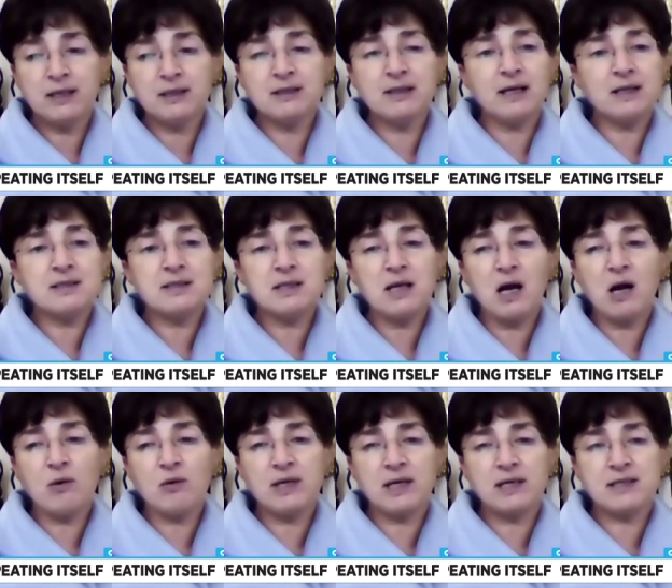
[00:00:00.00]
and that's
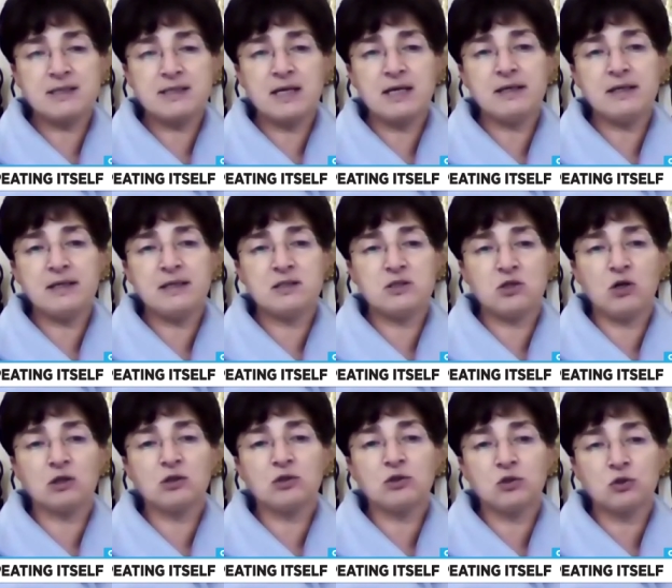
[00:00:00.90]
how the
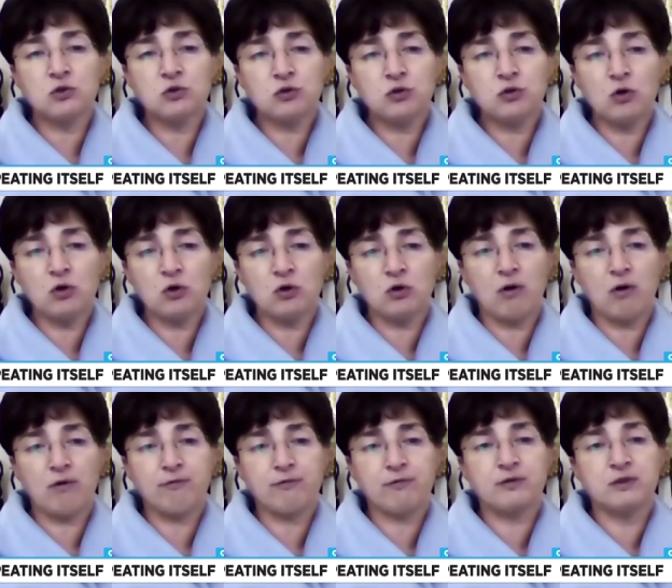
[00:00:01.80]
Azeris got control
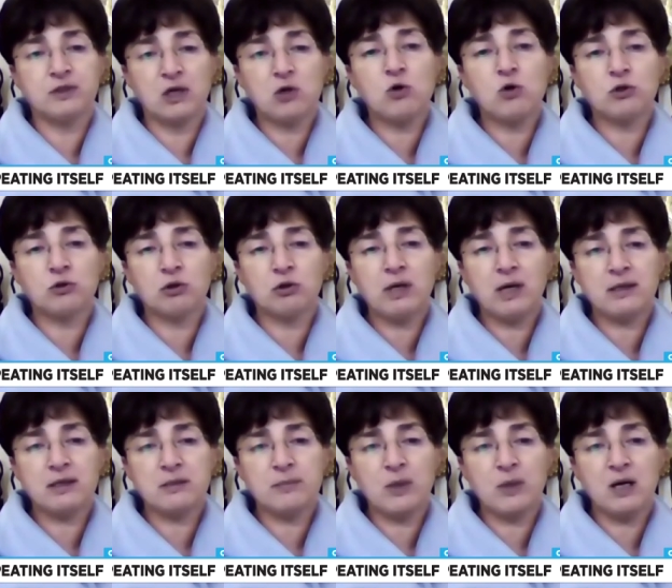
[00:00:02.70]
of Nagorno
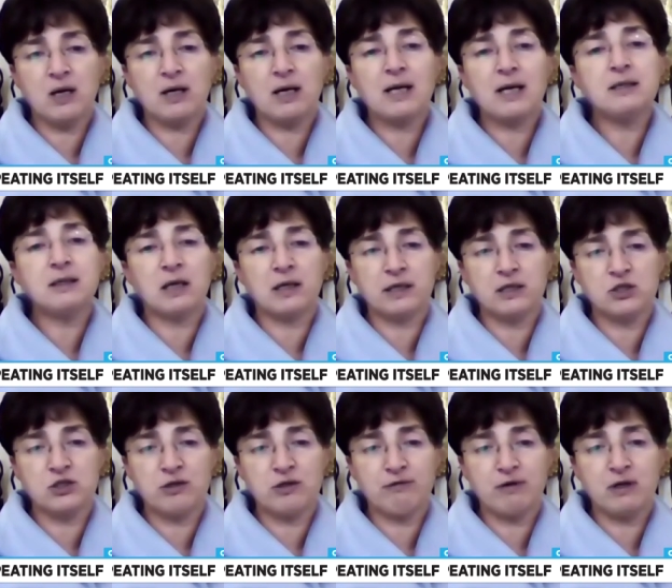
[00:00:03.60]
Karabakh and
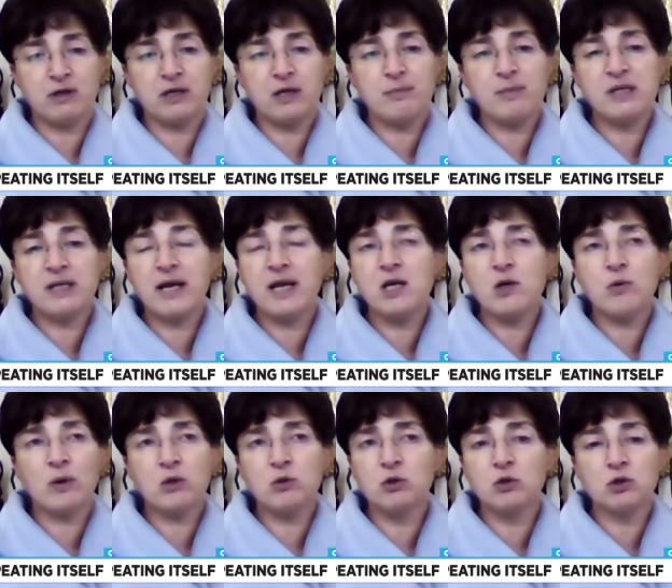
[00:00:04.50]
Nakhichevan. I mean,
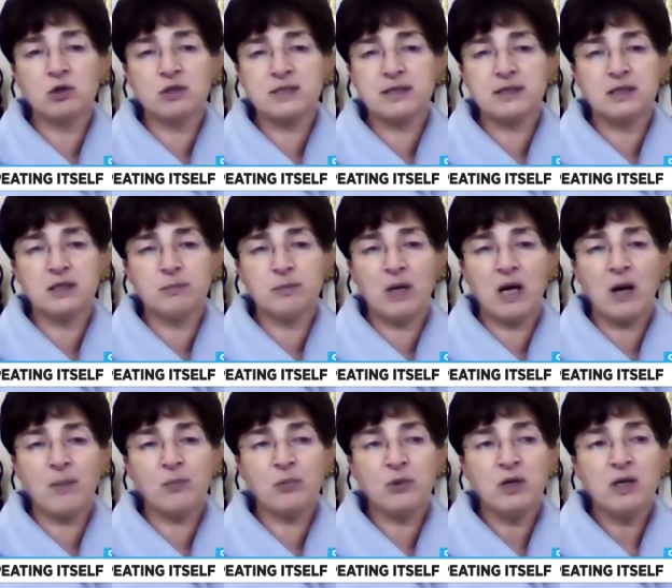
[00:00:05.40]
anyone who looks at the
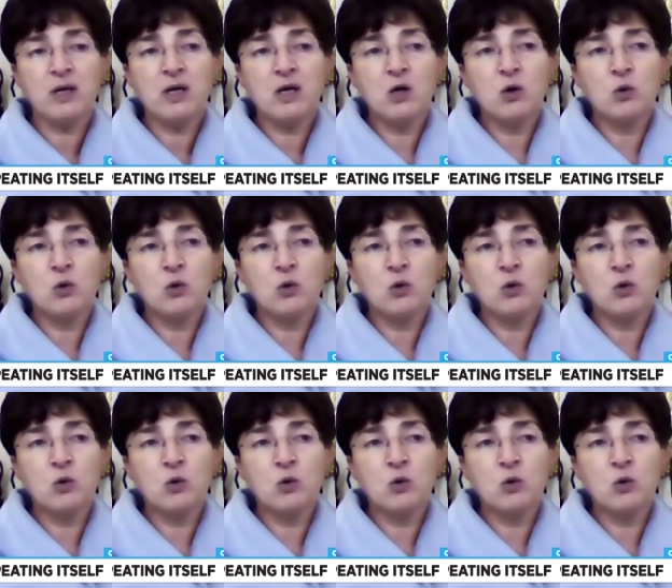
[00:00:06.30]
map